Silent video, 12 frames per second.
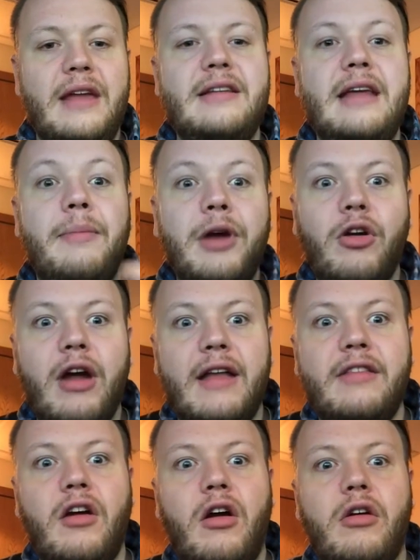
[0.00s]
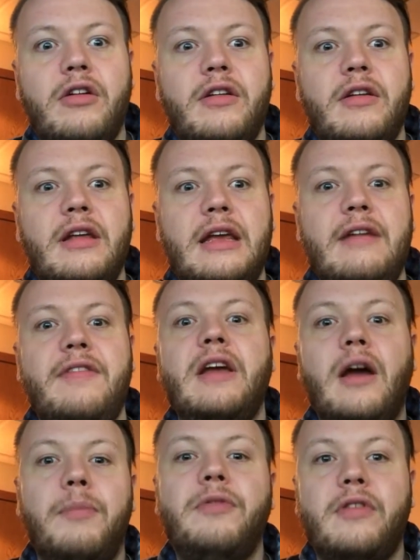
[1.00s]
Democrats aren't
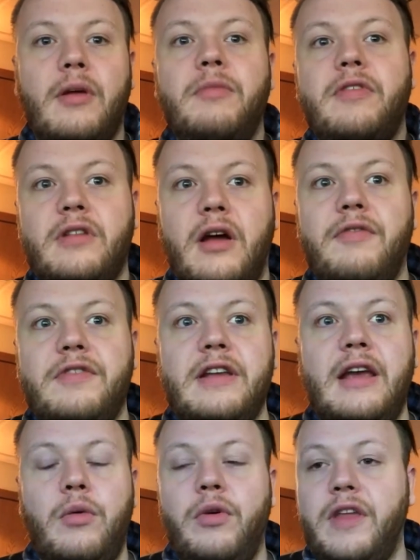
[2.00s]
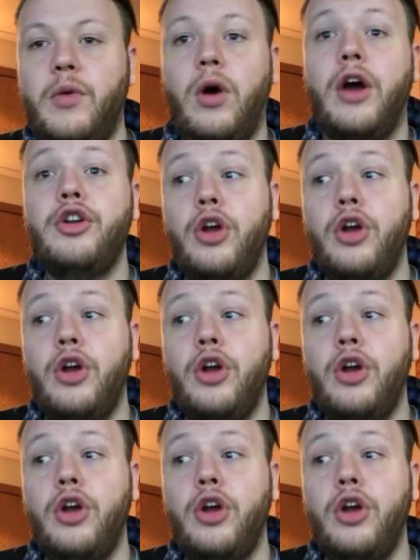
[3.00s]
giving up some stuff to get what they want.